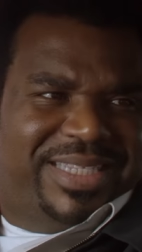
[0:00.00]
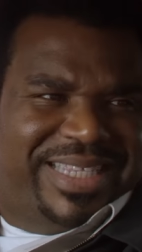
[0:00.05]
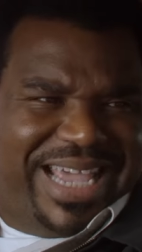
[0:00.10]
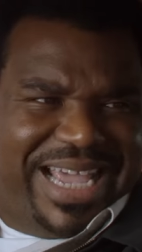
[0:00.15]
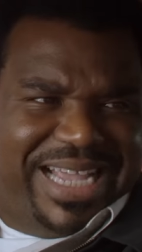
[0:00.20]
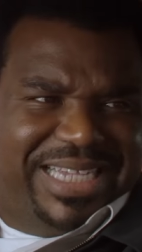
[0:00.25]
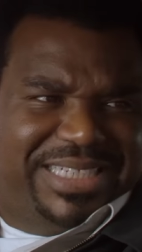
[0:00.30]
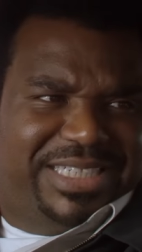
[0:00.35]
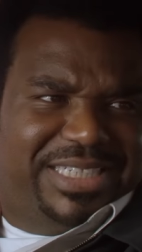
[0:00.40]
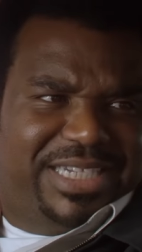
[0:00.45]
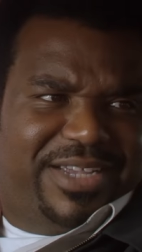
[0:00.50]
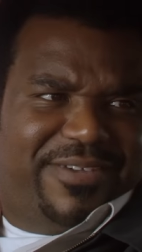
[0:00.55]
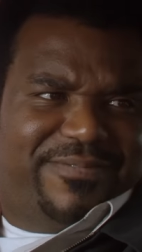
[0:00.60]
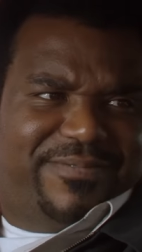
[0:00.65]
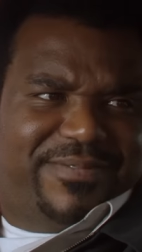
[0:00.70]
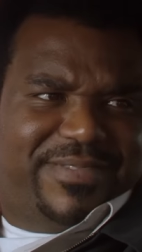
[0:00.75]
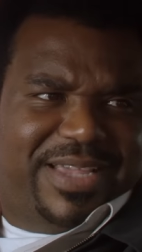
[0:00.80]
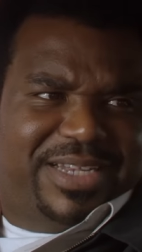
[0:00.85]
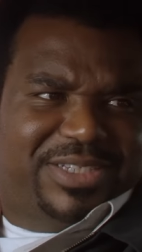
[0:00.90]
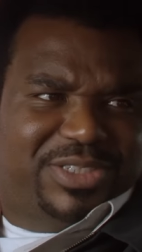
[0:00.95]
day
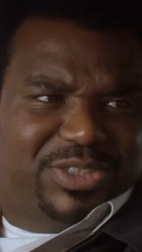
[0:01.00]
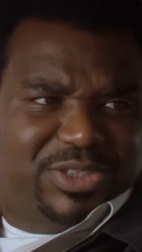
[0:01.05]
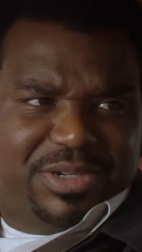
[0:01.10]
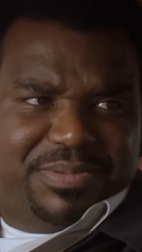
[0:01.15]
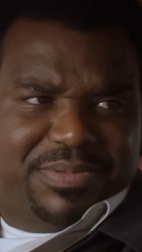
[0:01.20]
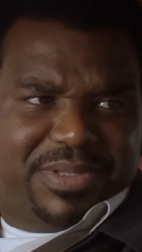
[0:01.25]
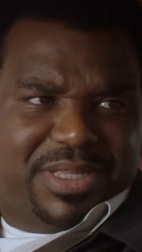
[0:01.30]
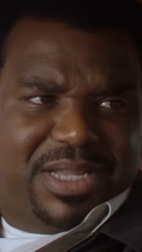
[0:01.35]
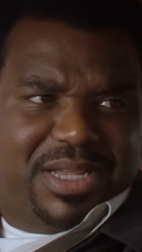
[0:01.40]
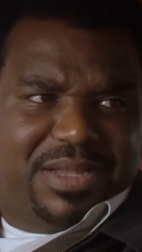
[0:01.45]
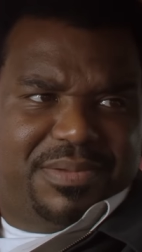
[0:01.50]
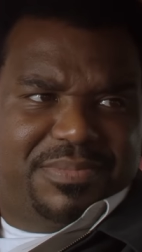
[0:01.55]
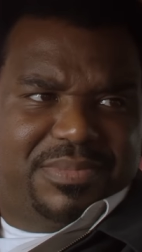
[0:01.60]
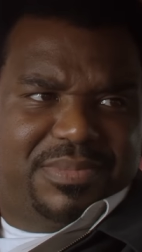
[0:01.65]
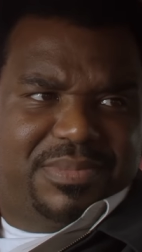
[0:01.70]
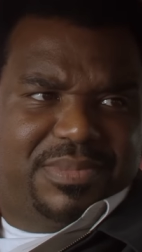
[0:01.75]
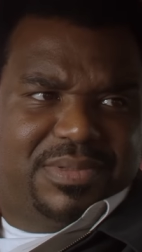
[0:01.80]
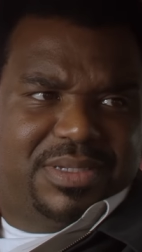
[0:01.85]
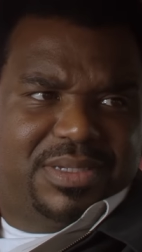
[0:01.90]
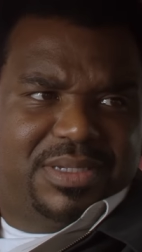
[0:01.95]
shift at a strip club?
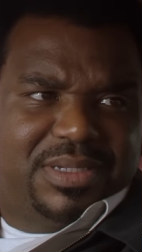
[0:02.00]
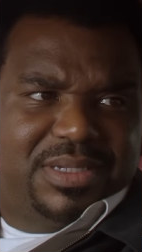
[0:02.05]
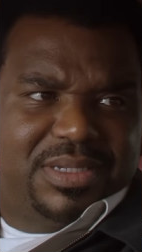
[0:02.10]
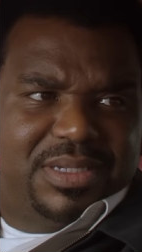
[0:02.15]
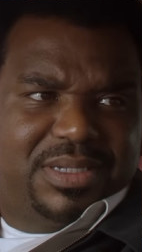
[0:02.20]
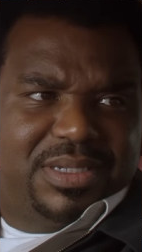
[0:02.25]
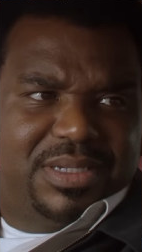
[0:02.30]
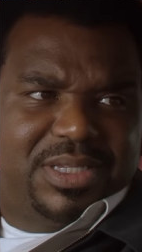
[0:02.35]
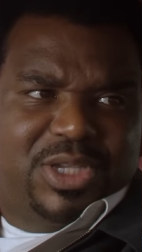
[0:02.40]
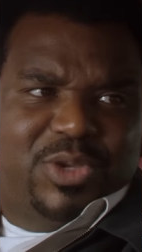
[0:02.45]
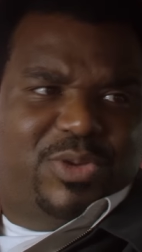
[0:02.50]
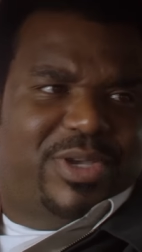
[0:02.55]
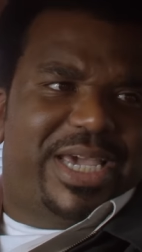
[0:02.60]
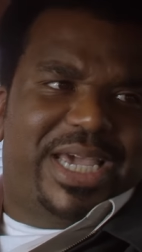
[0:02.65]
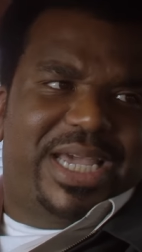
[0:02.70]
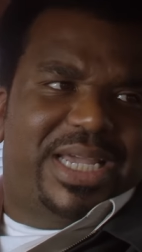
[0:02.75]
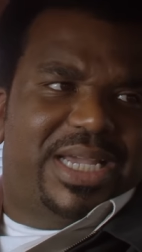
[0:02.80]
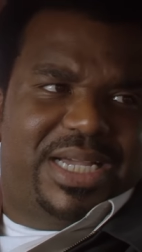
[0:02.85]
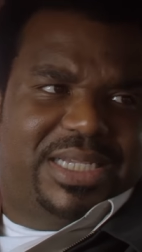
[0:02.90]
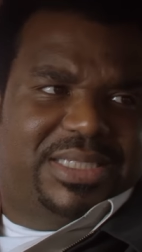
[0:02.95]
You
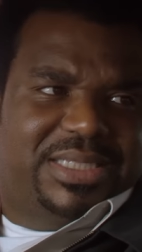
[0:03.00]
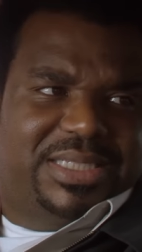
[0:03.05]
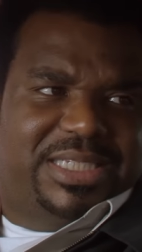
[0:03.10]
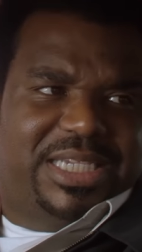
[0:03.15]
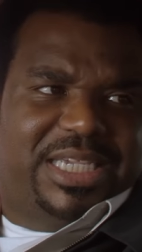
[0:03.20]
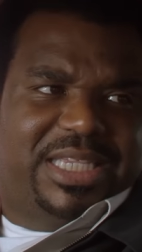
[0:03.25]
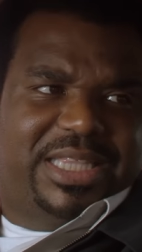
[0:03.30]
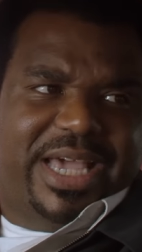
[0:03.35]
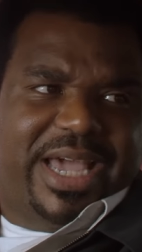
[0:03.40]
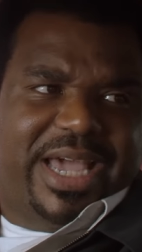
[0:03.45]
can't unsee